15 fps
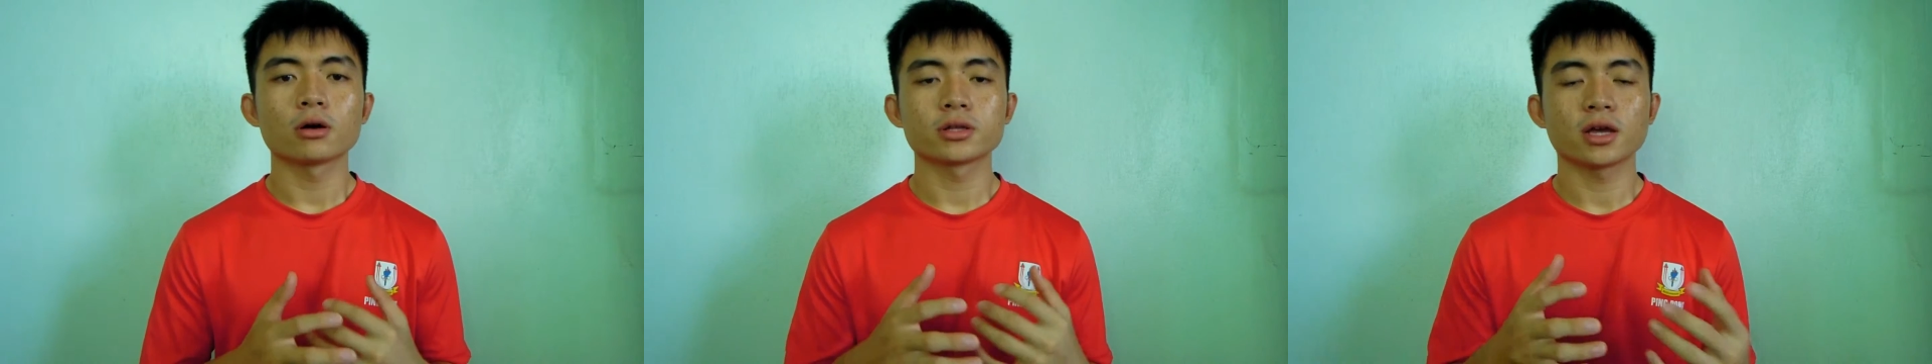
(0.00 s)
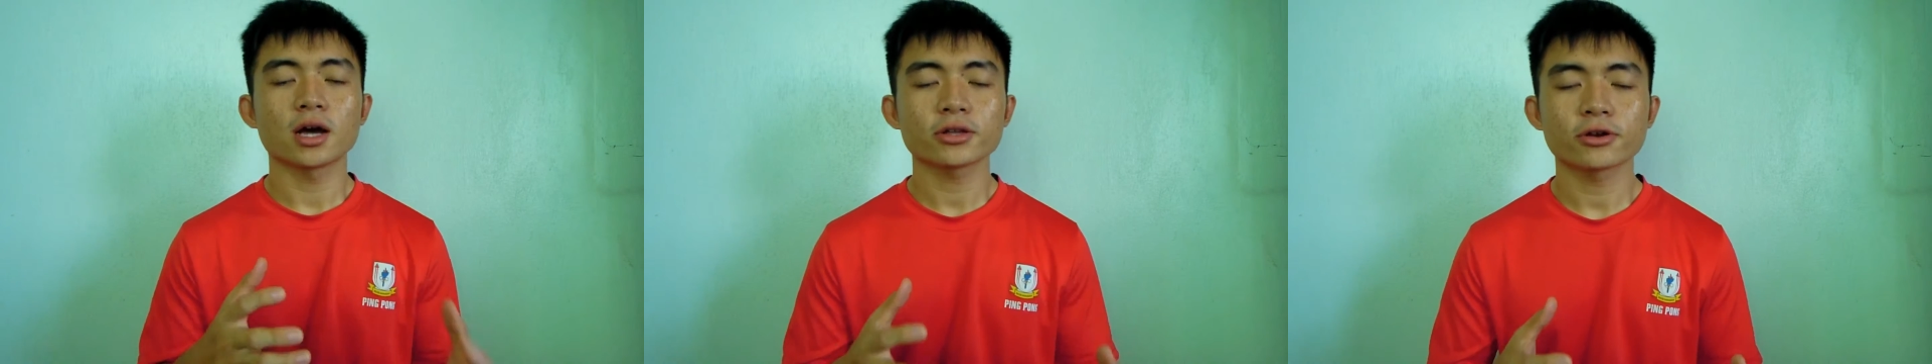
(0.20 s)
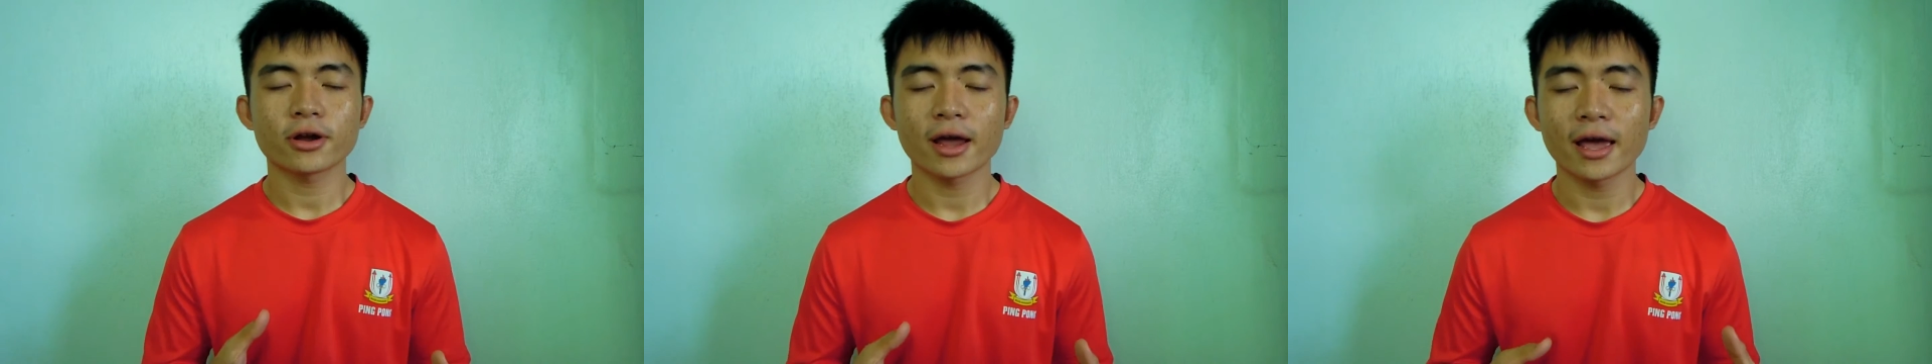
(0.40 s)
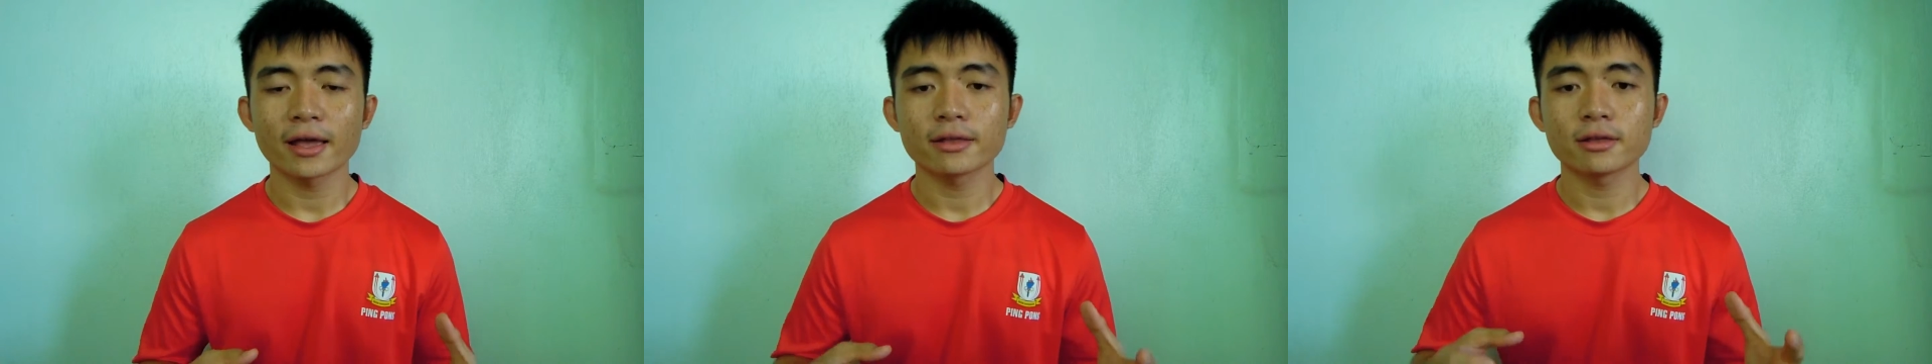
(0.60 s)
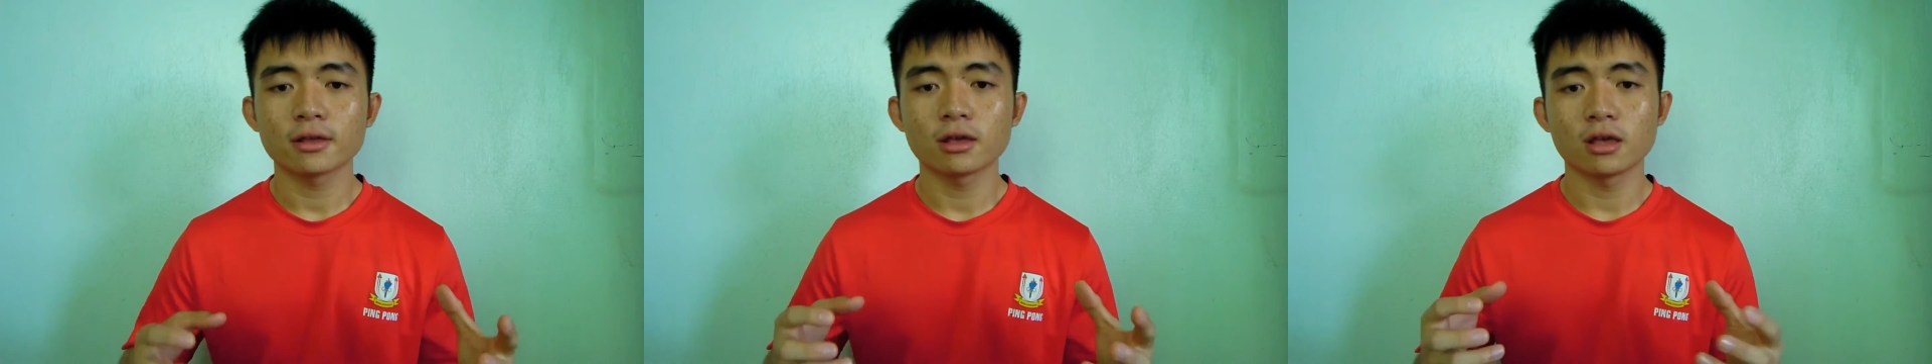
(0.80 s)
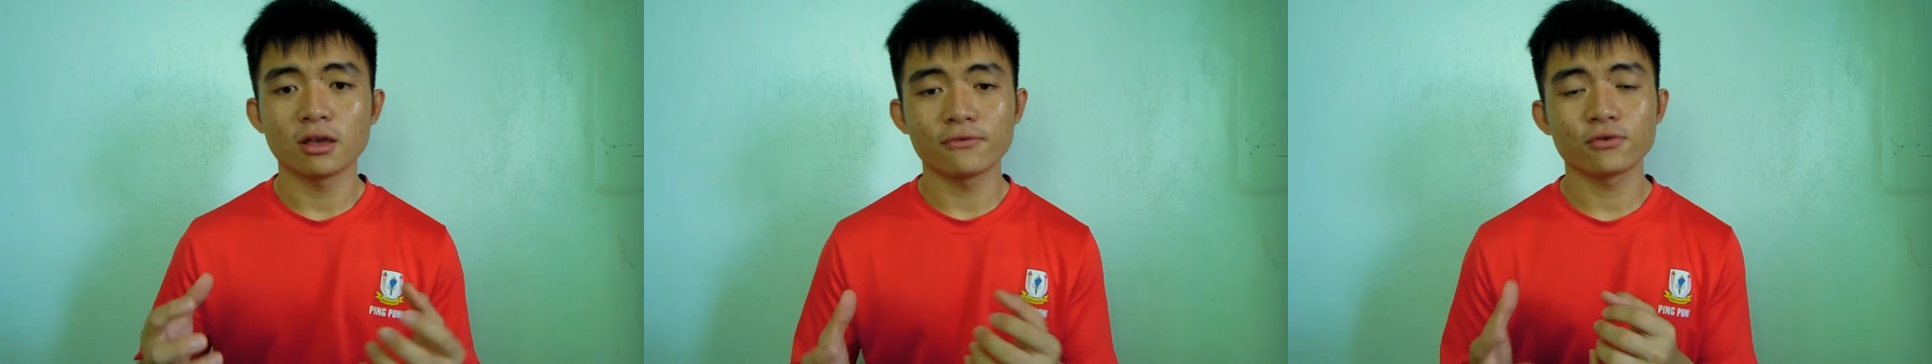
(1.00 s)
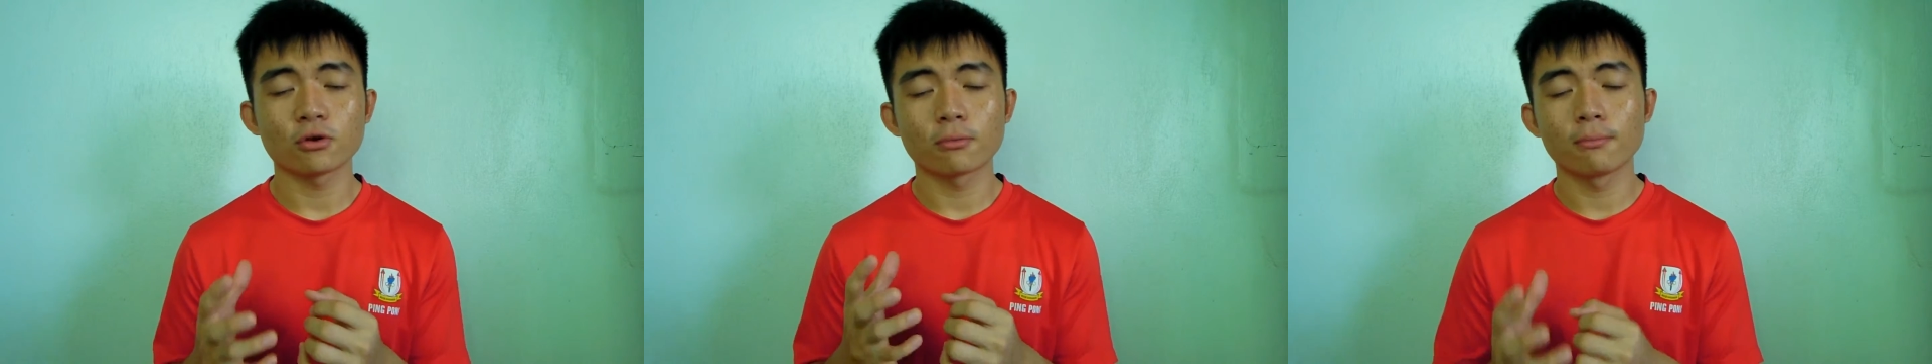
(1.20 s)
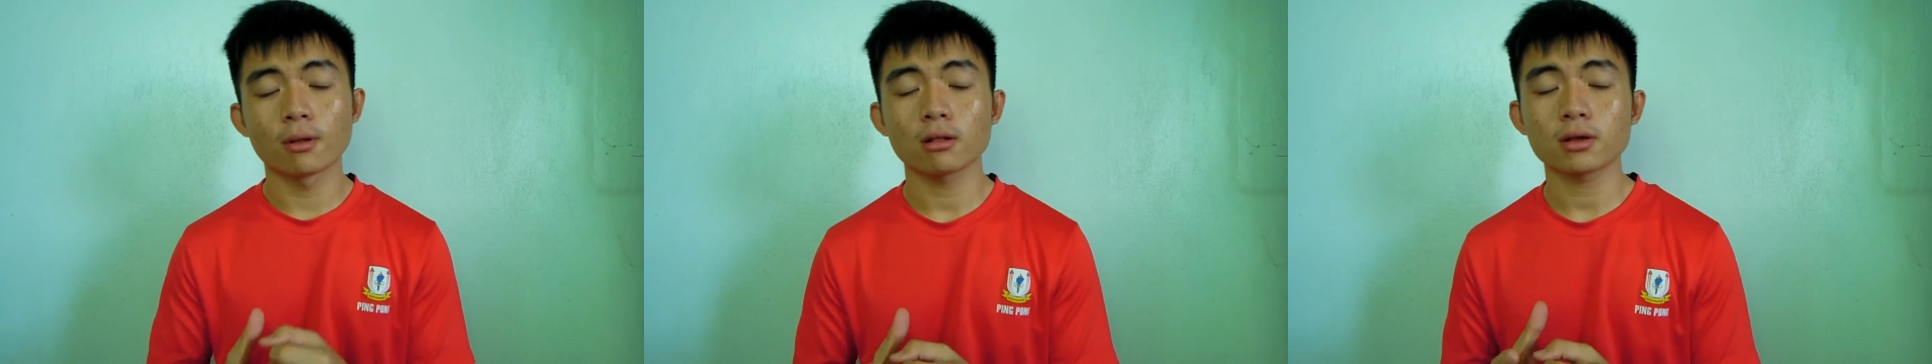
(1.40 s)
On the other hand, if
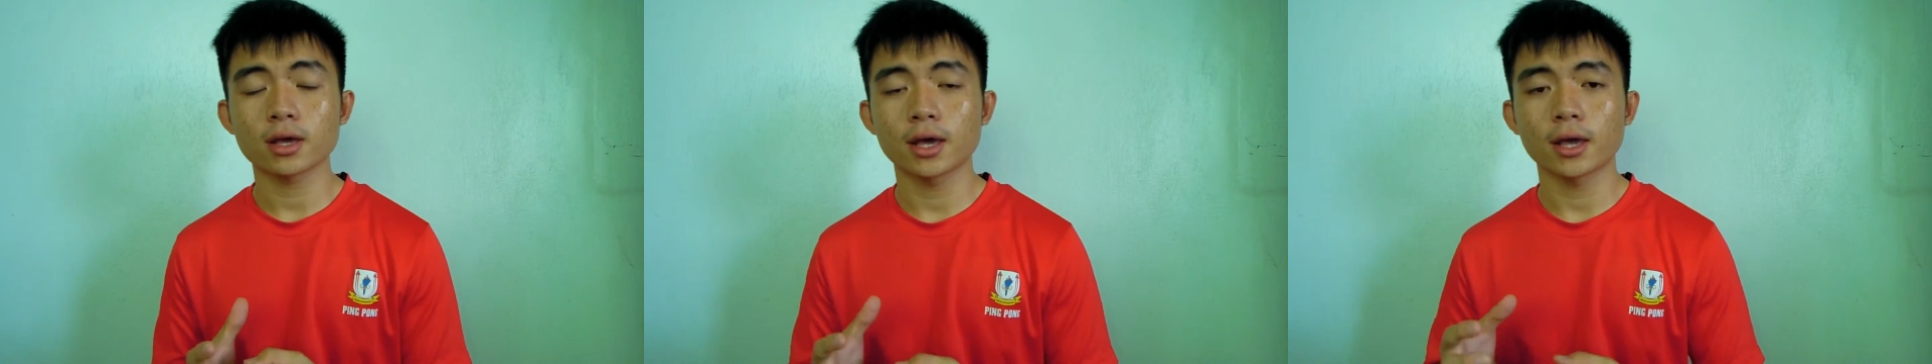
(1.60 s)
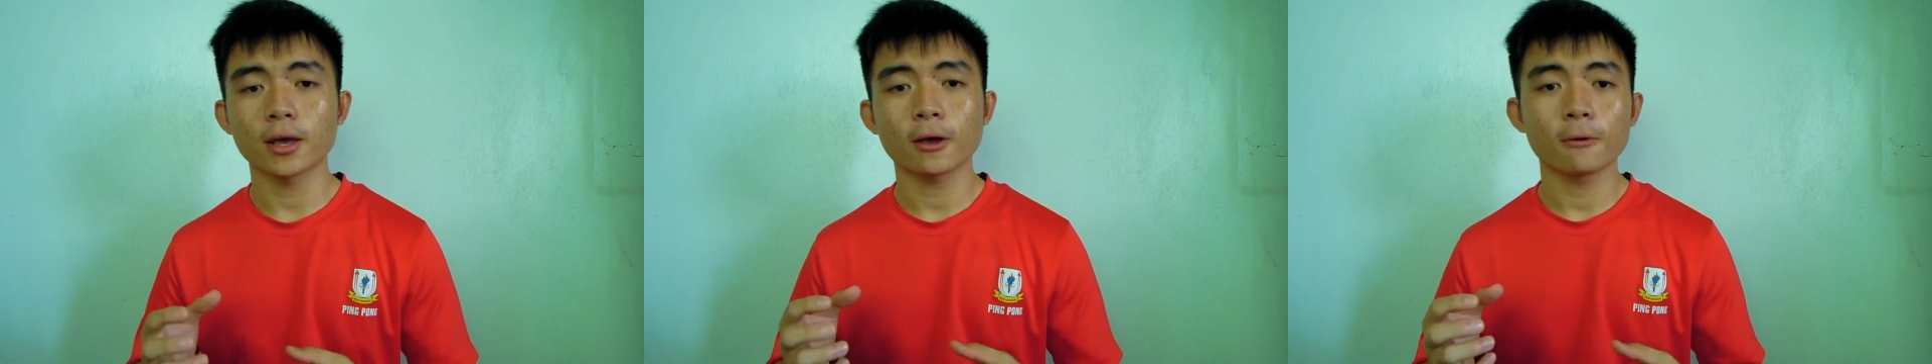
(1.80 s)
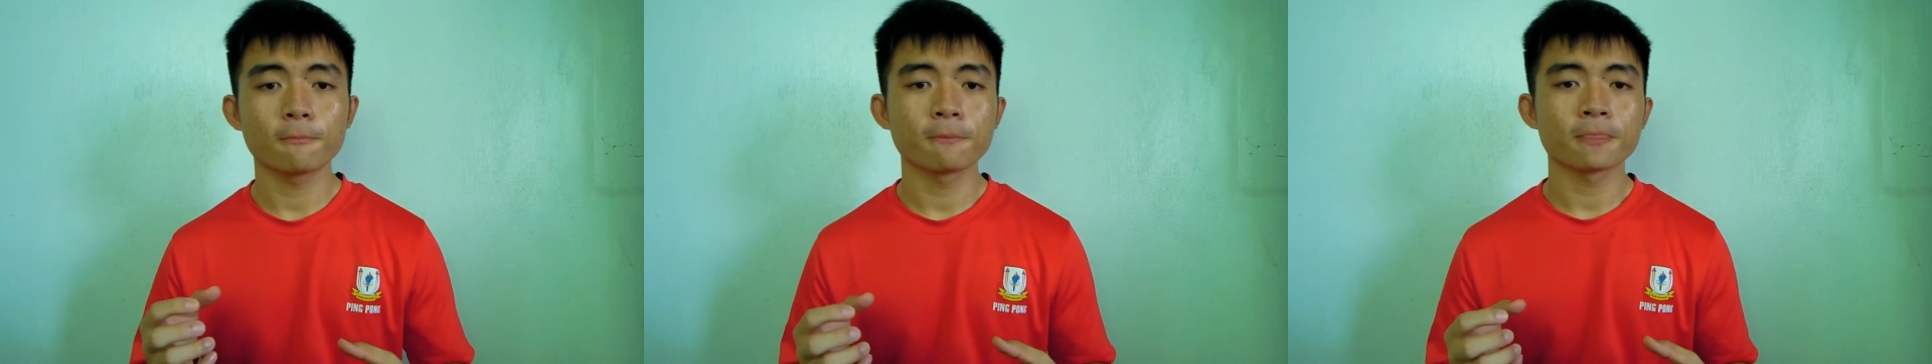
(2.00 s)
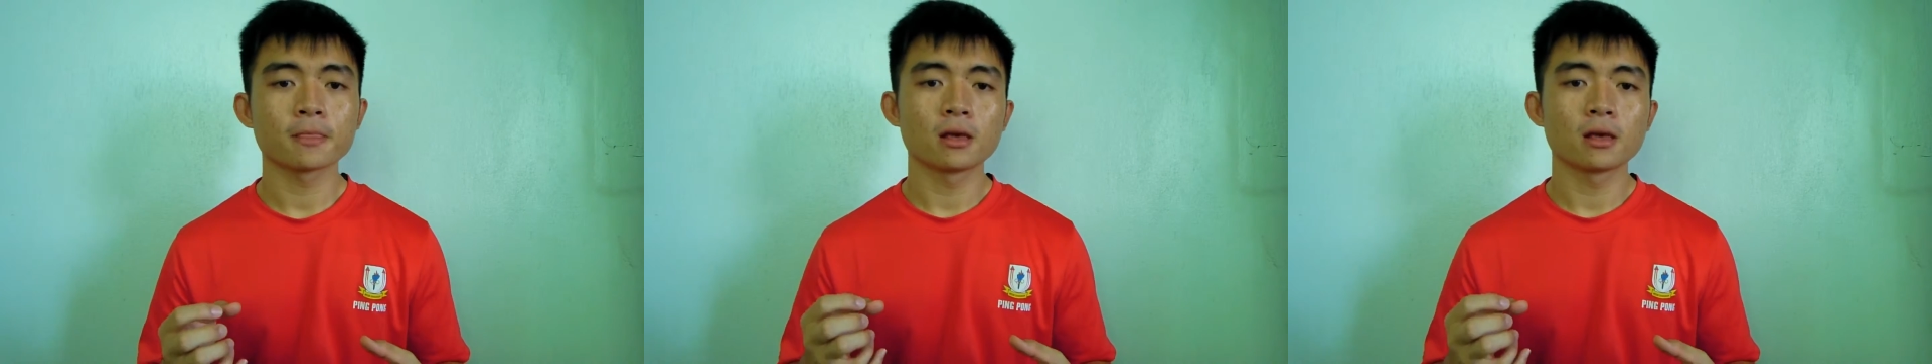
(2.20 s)
you're bulking,